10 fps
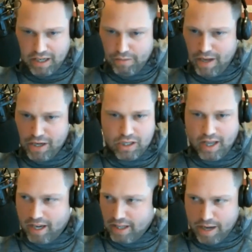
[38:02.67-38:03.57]
the convention
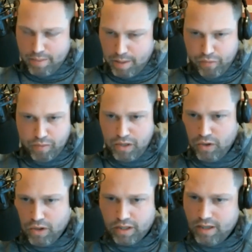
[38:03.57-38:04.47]
like a lot of people from New
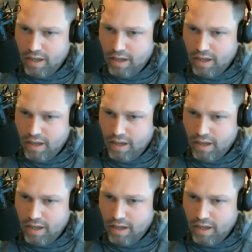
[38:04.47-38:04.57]
York